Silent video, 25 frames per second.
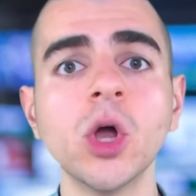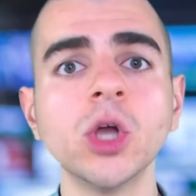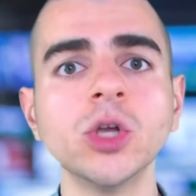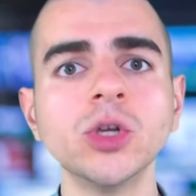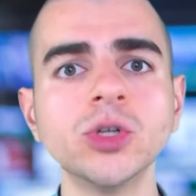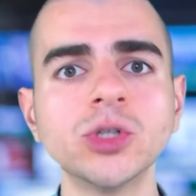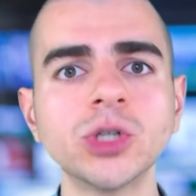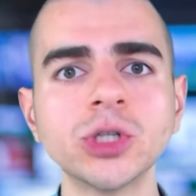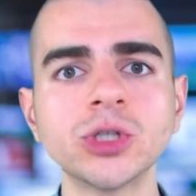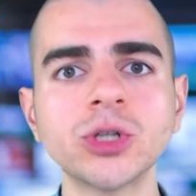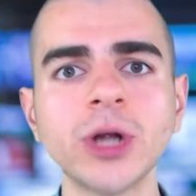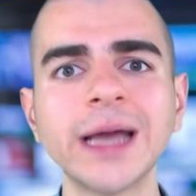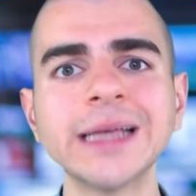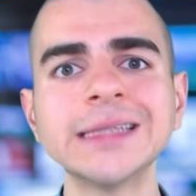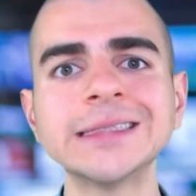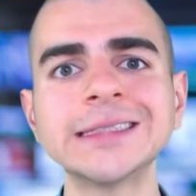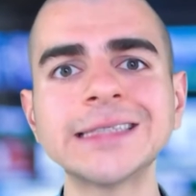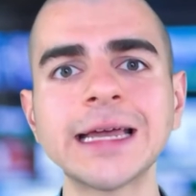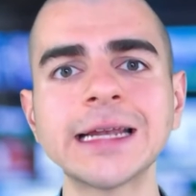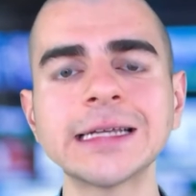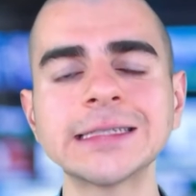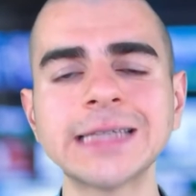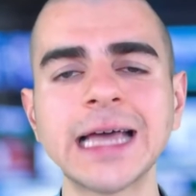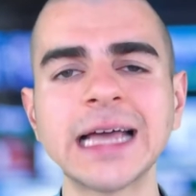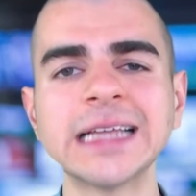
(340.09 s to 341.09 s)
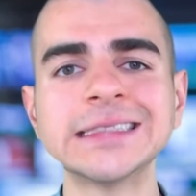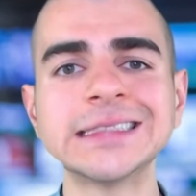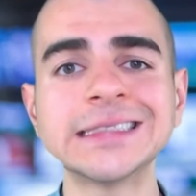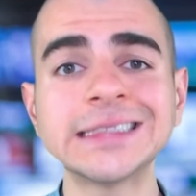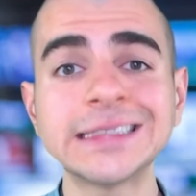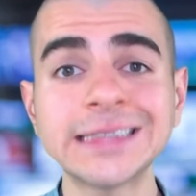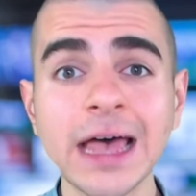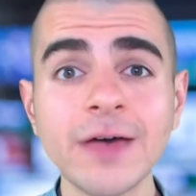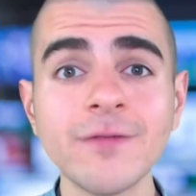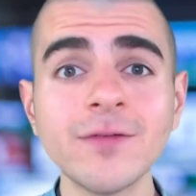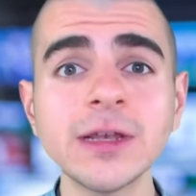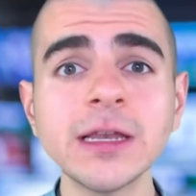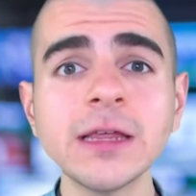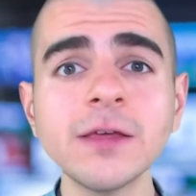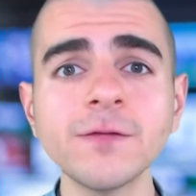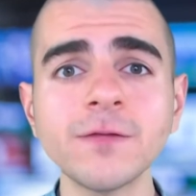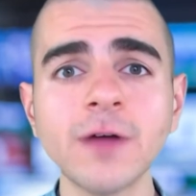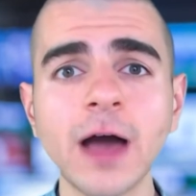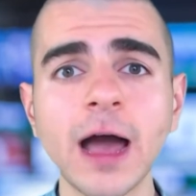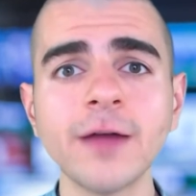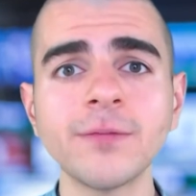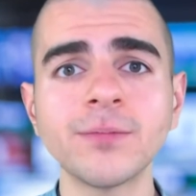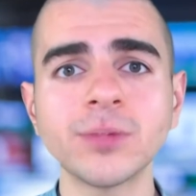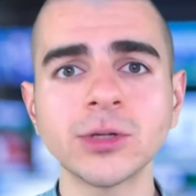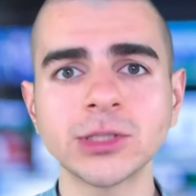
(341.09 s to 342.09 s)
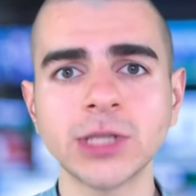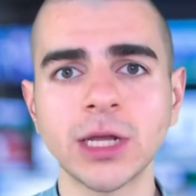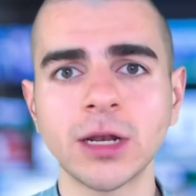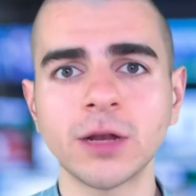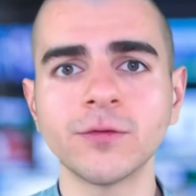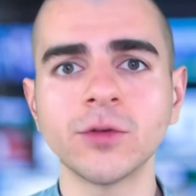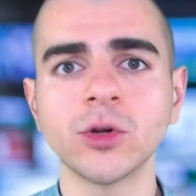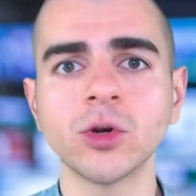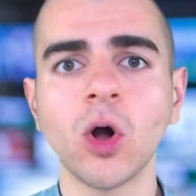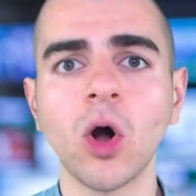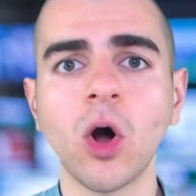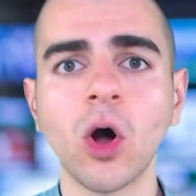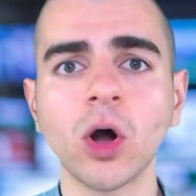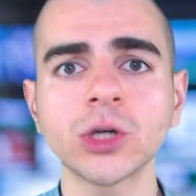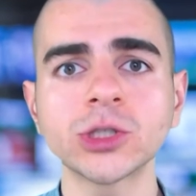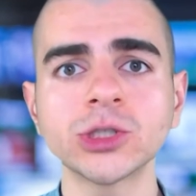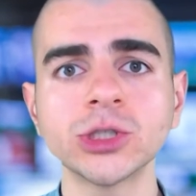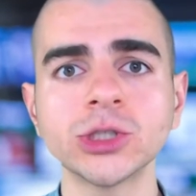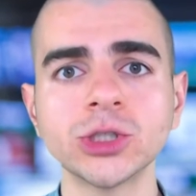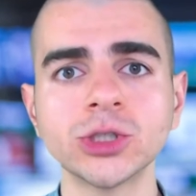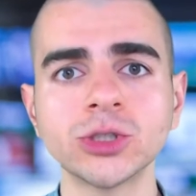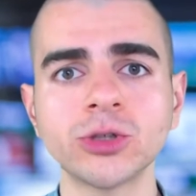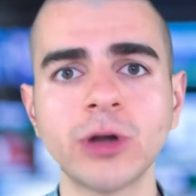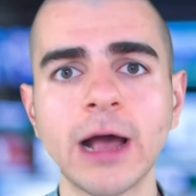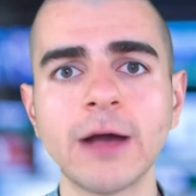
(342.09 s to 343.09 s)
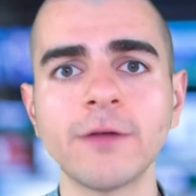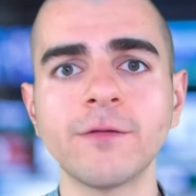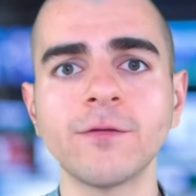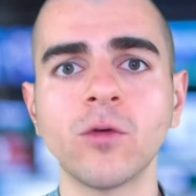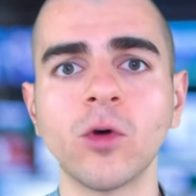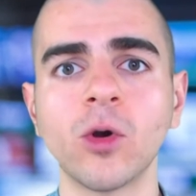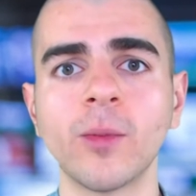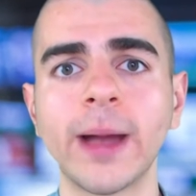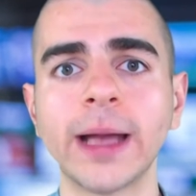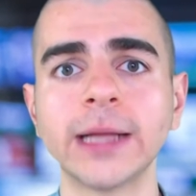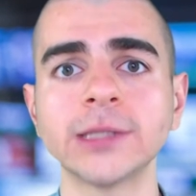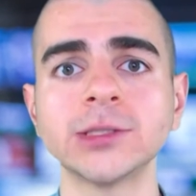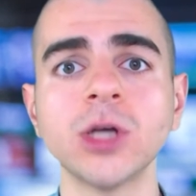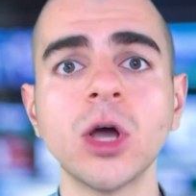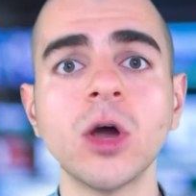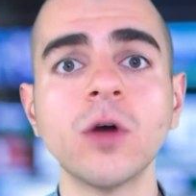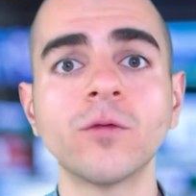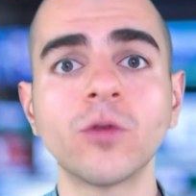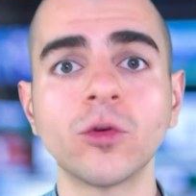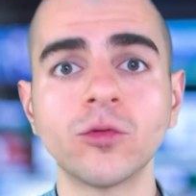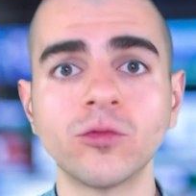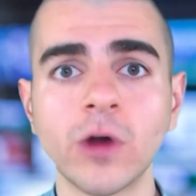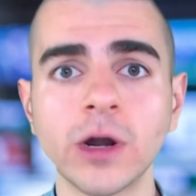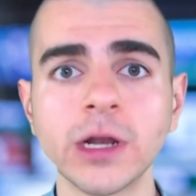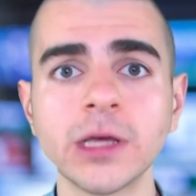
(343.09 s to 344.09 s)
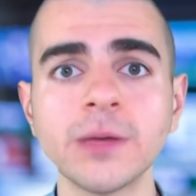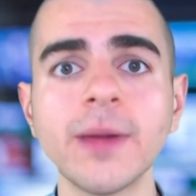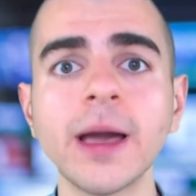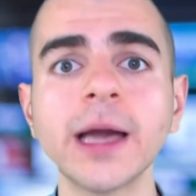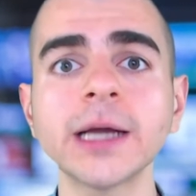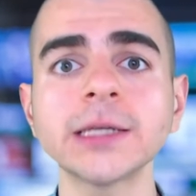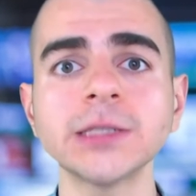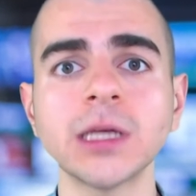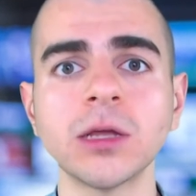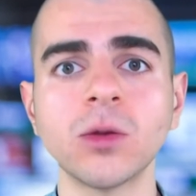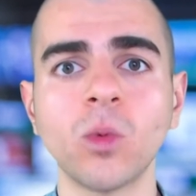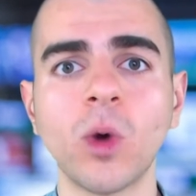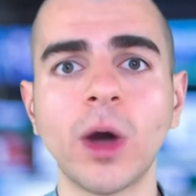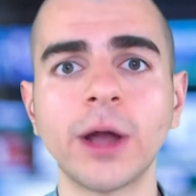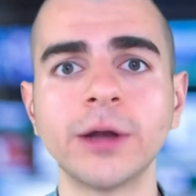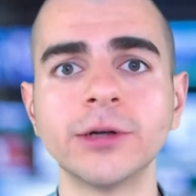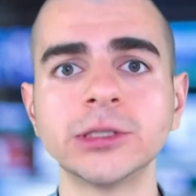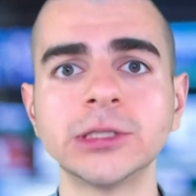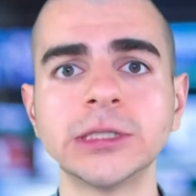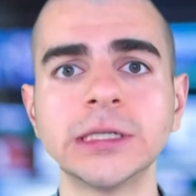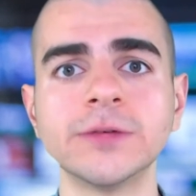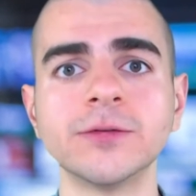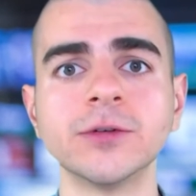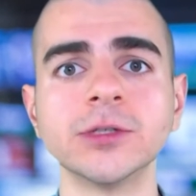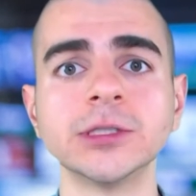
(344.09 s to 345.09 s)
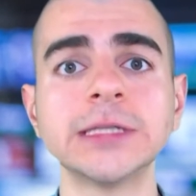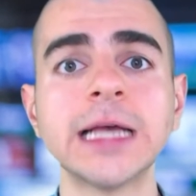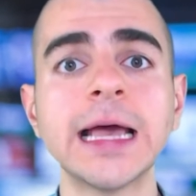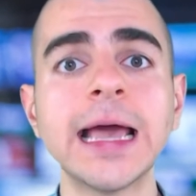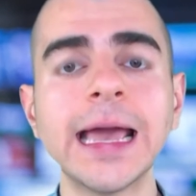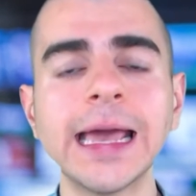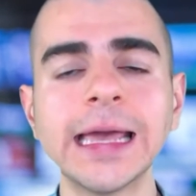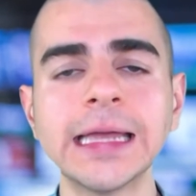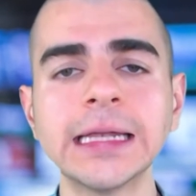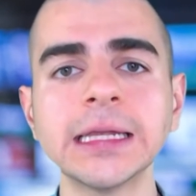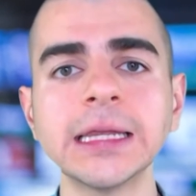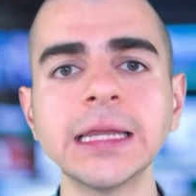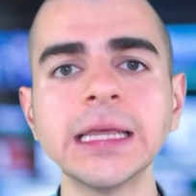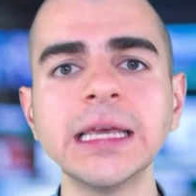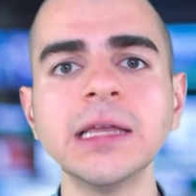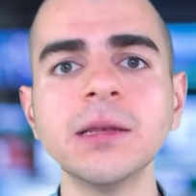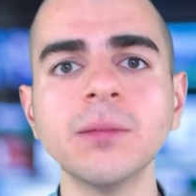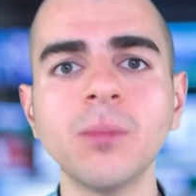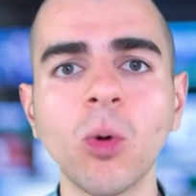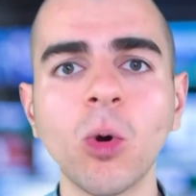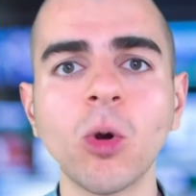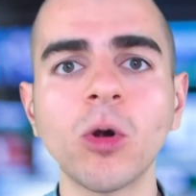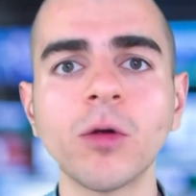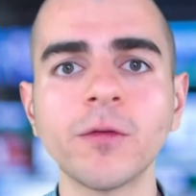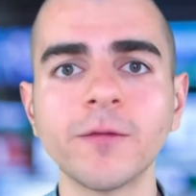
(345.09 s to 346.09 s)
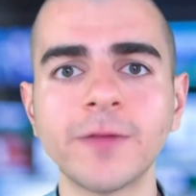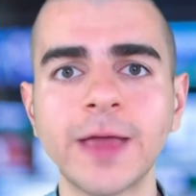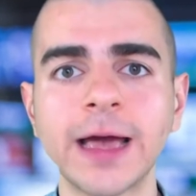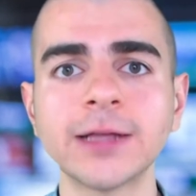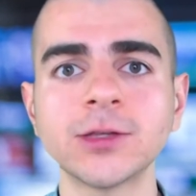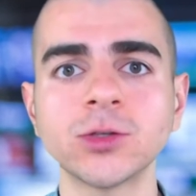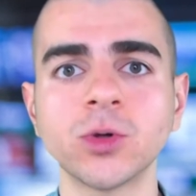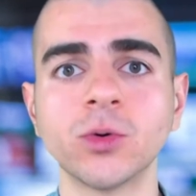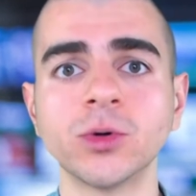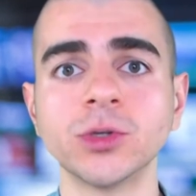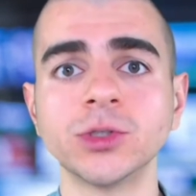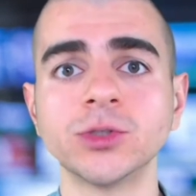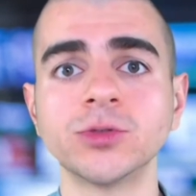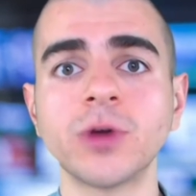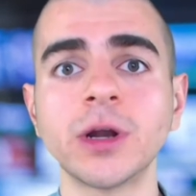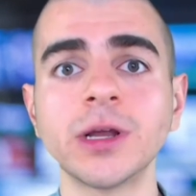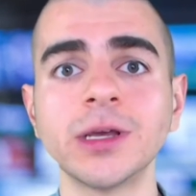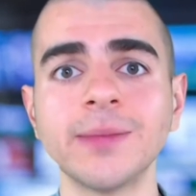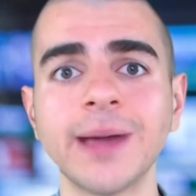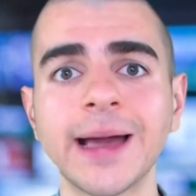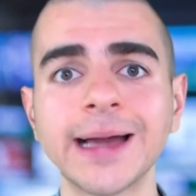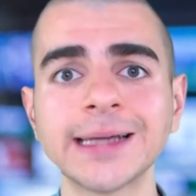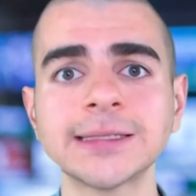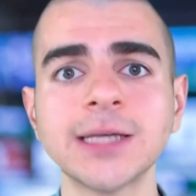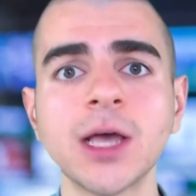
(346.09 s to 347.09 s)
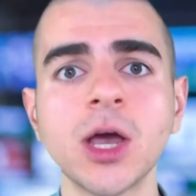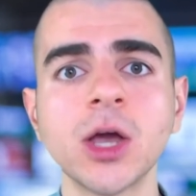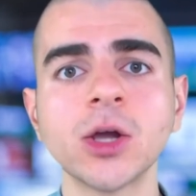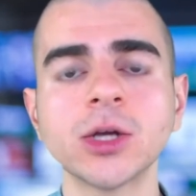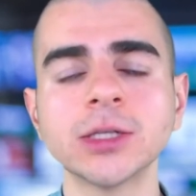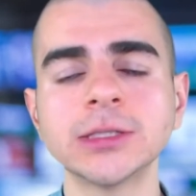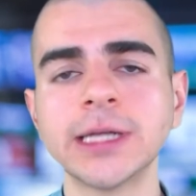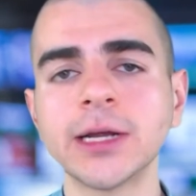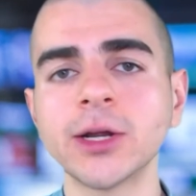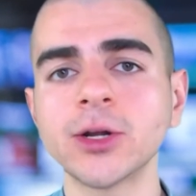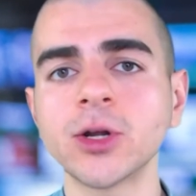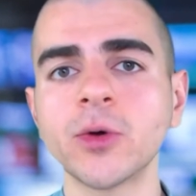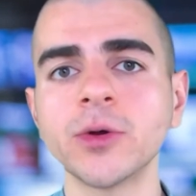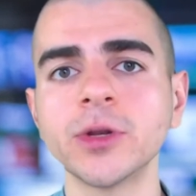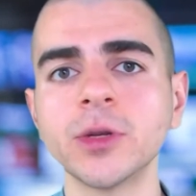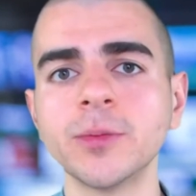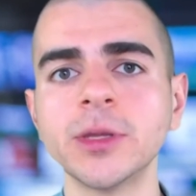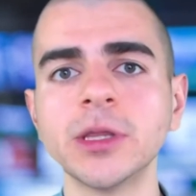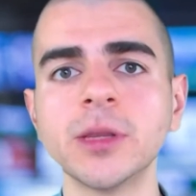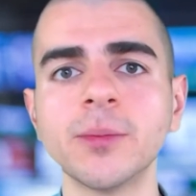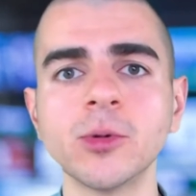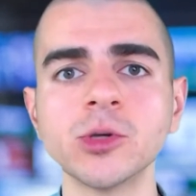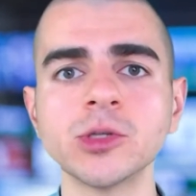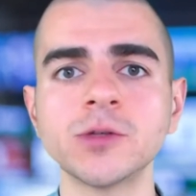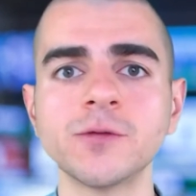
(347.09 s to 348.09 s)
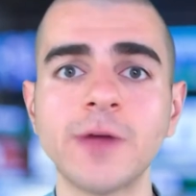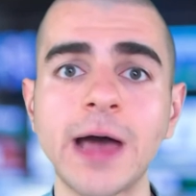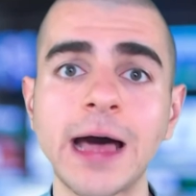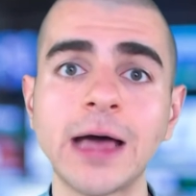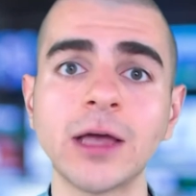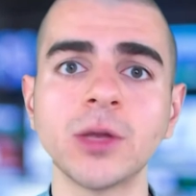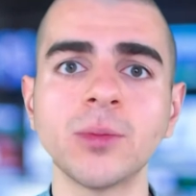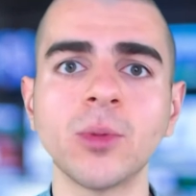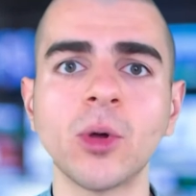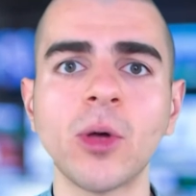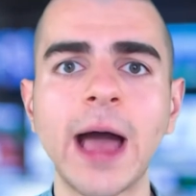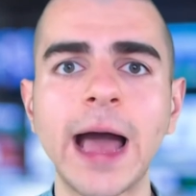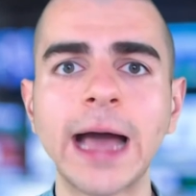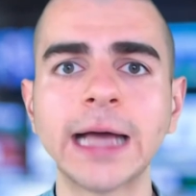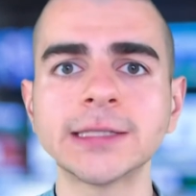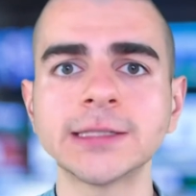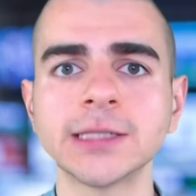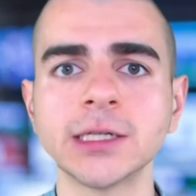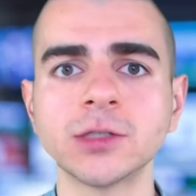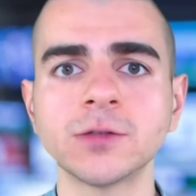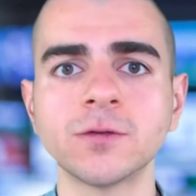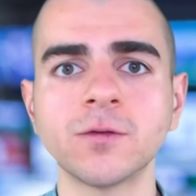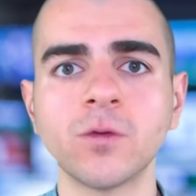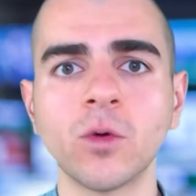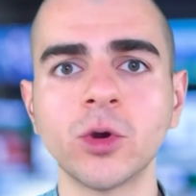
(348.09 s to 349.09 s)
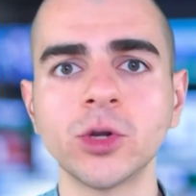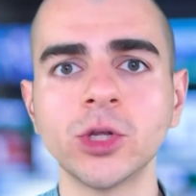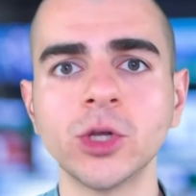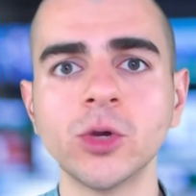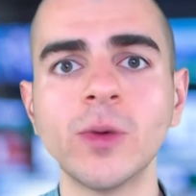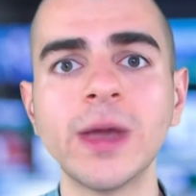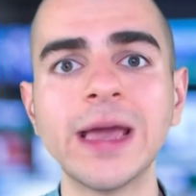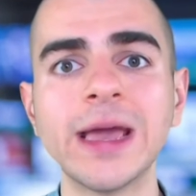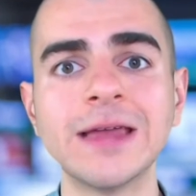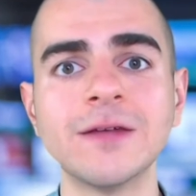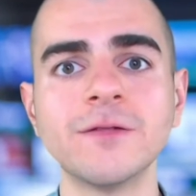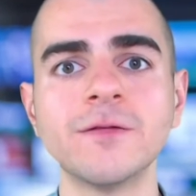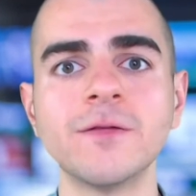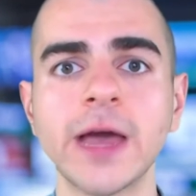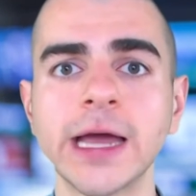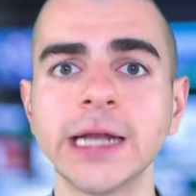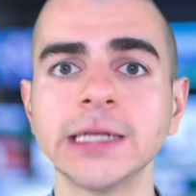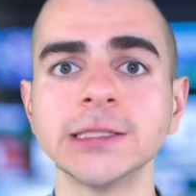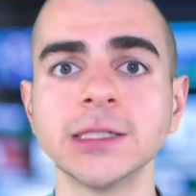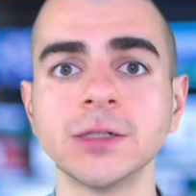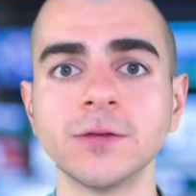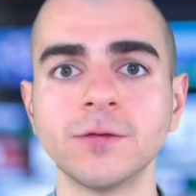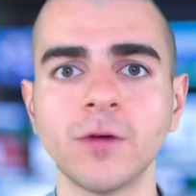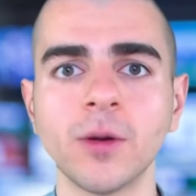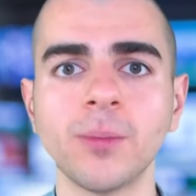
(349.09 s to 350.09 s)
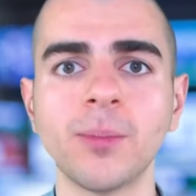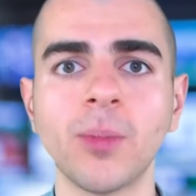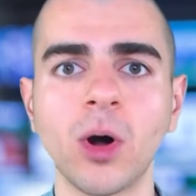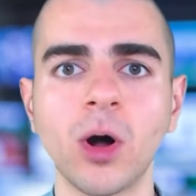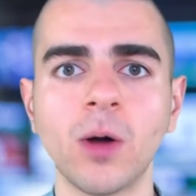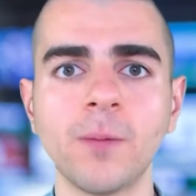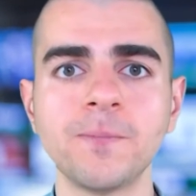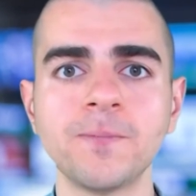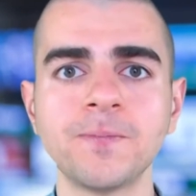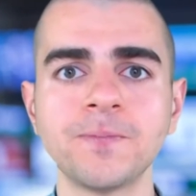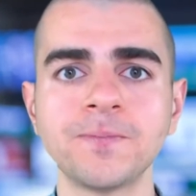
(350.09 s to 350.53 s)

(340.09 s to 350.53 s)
You should try and set aside 75% of your auction draft formats for running backs and wide receivers and lean more of that towards running backs because they're going to be the most valuable assets for you in fantasy football.